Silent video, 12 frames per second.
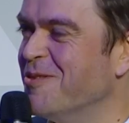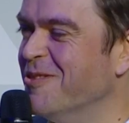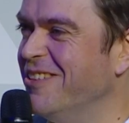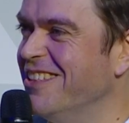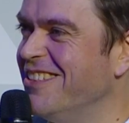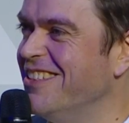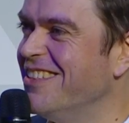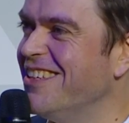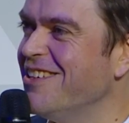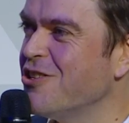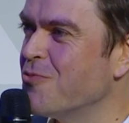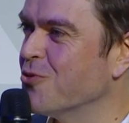of stakes.
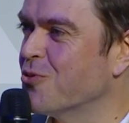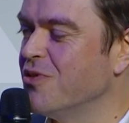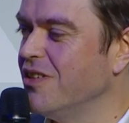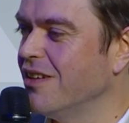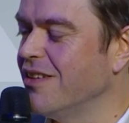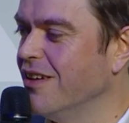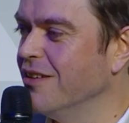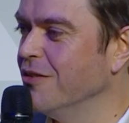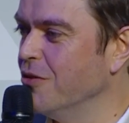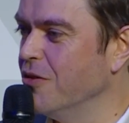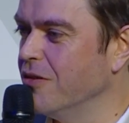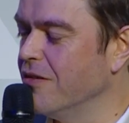I don't think you can
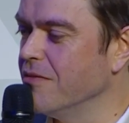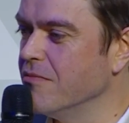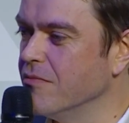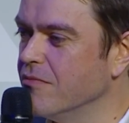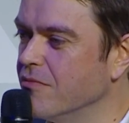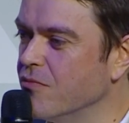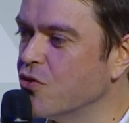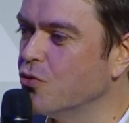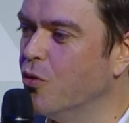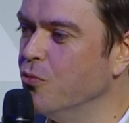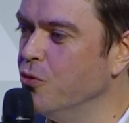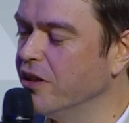quote them all.
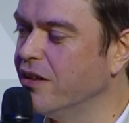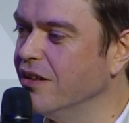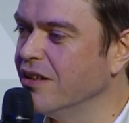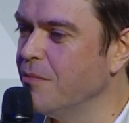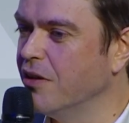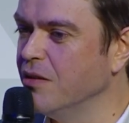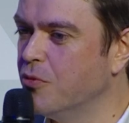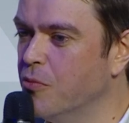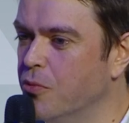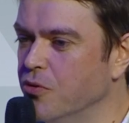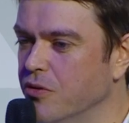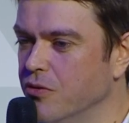
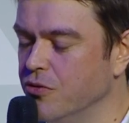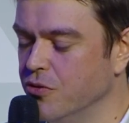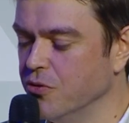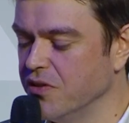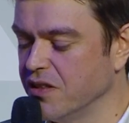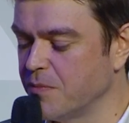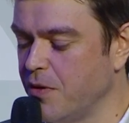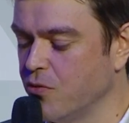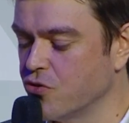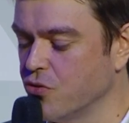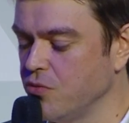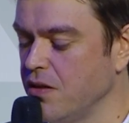Some
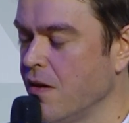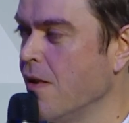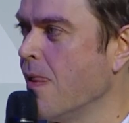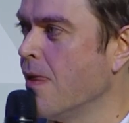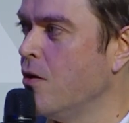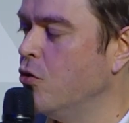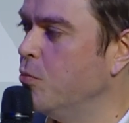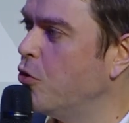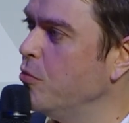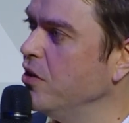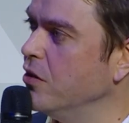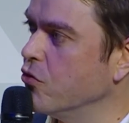are going to
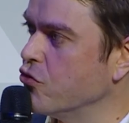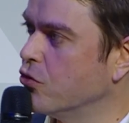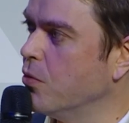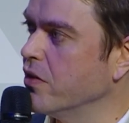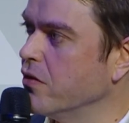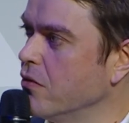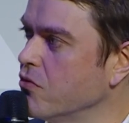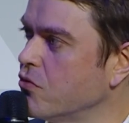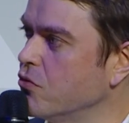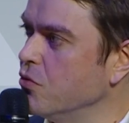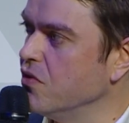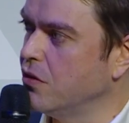be, some of our
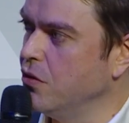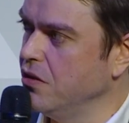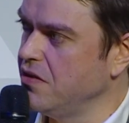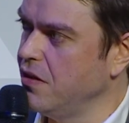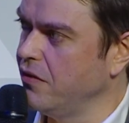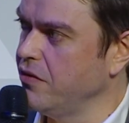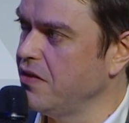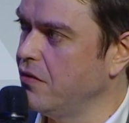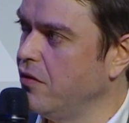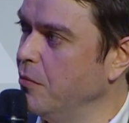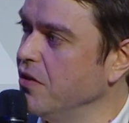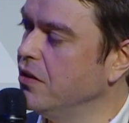experts are going to be
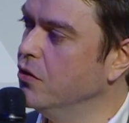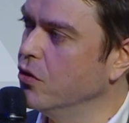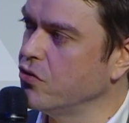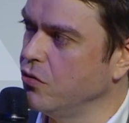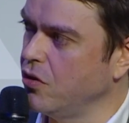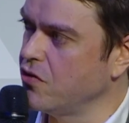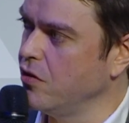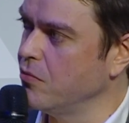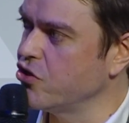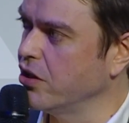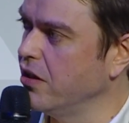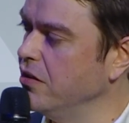shed light on them, sort of like
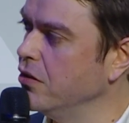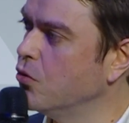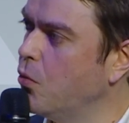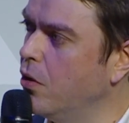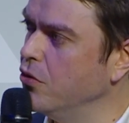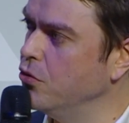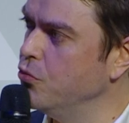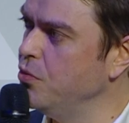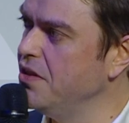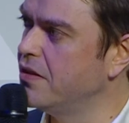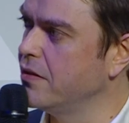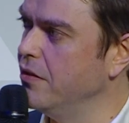there's
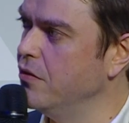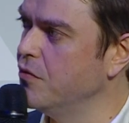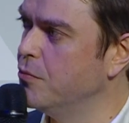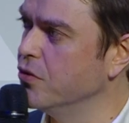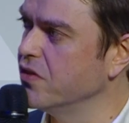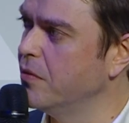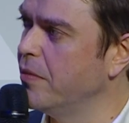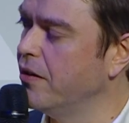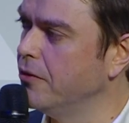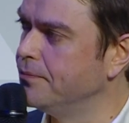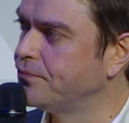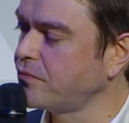IT
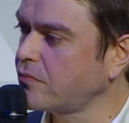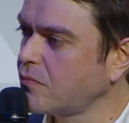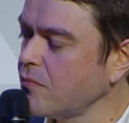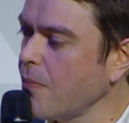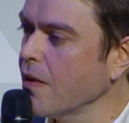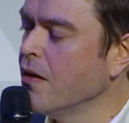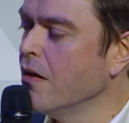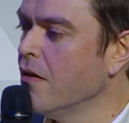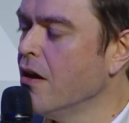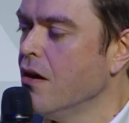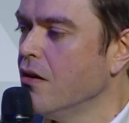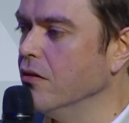services. I think there's
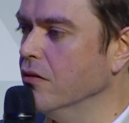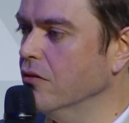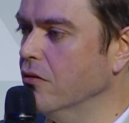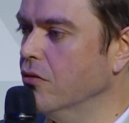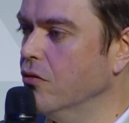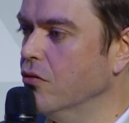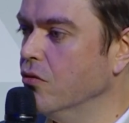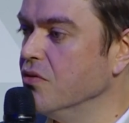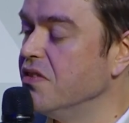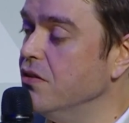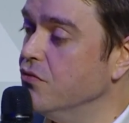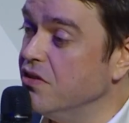a lot of growth, about
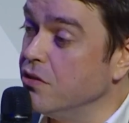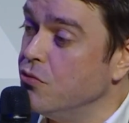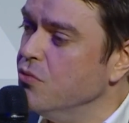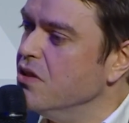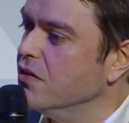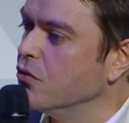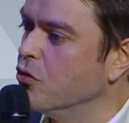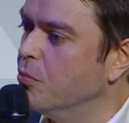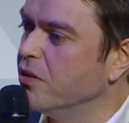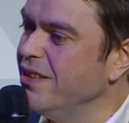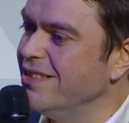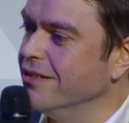9% a year.
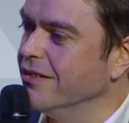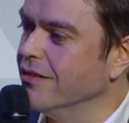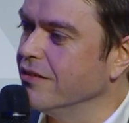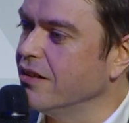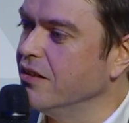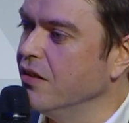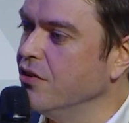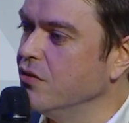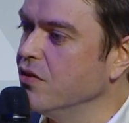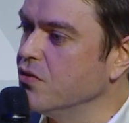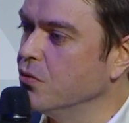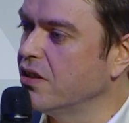if
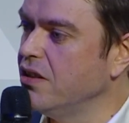you're one of the